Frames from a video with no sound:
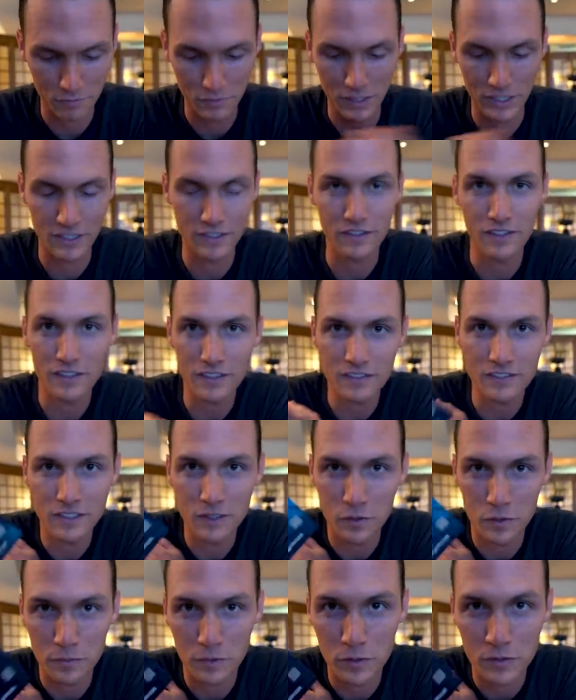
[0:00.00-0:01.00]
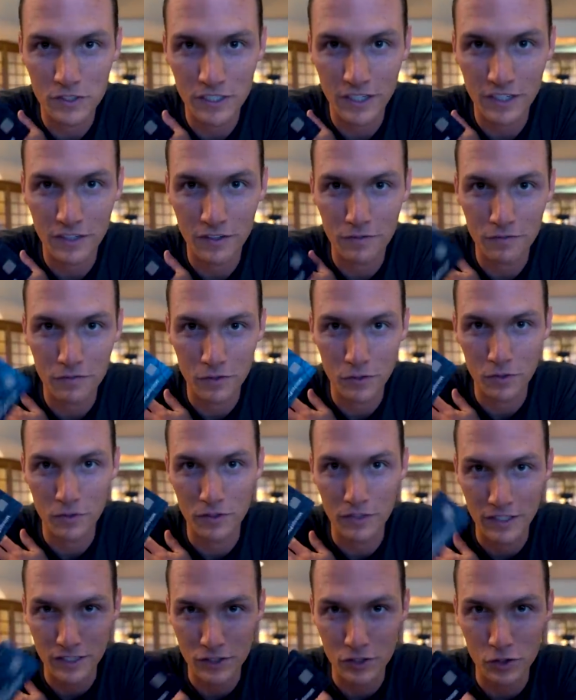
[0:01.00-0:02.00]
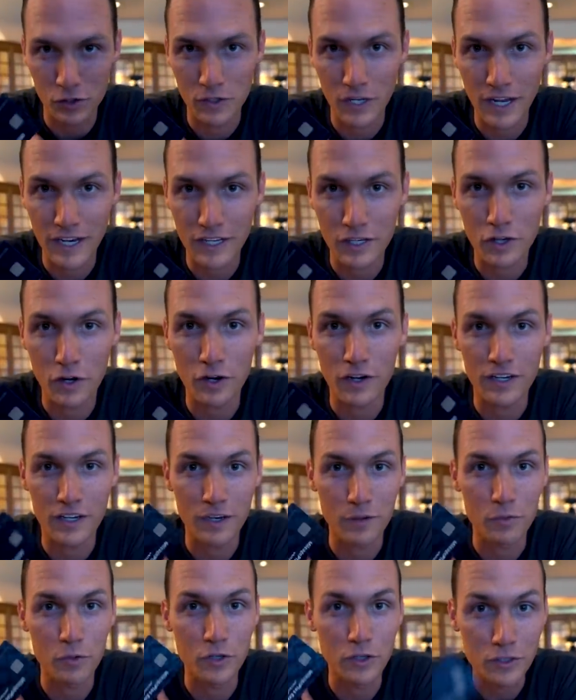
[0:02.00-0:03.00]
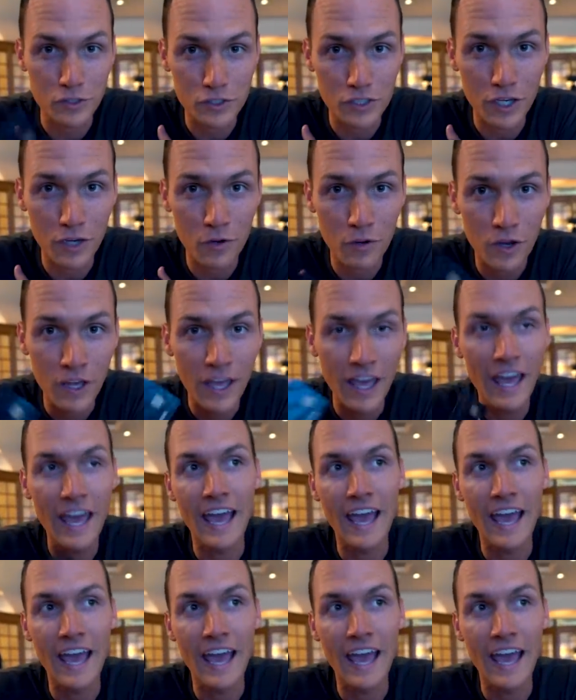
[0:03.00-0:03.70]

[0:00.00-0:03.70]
But luckily we both signed up for this United card a couple years ago,